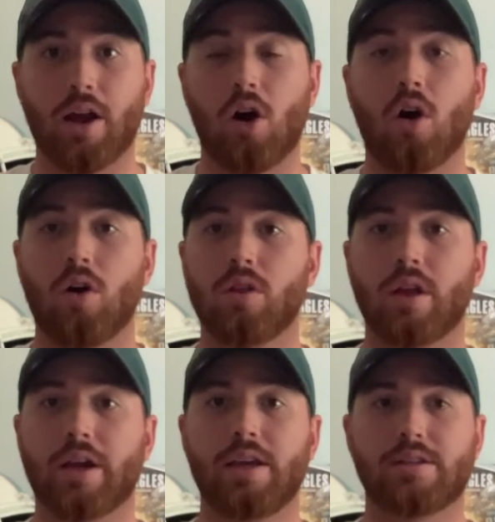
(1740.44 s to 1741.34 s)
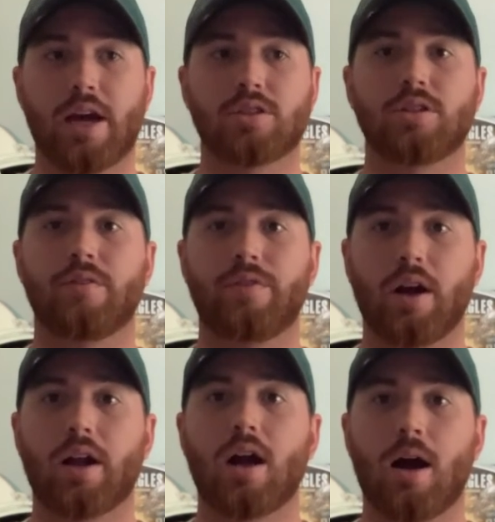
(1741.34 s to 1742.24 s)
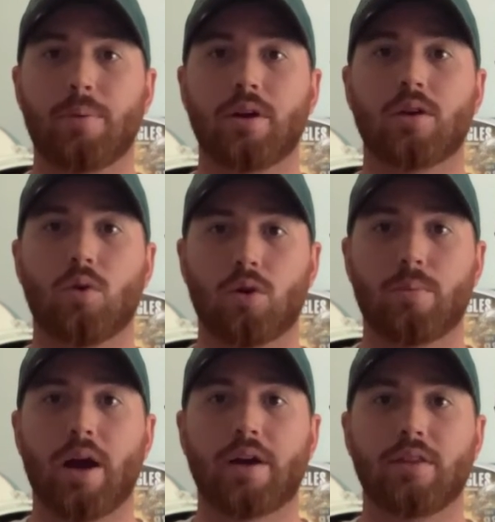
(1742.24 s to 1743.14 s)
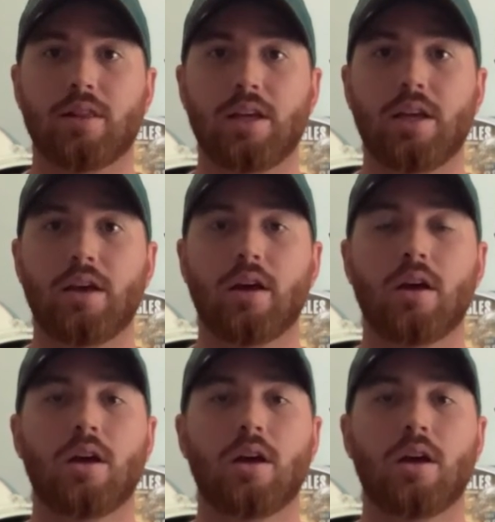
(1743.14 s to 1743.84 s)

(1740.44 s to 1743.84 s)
all. He's actually a very competent quarterback in the league.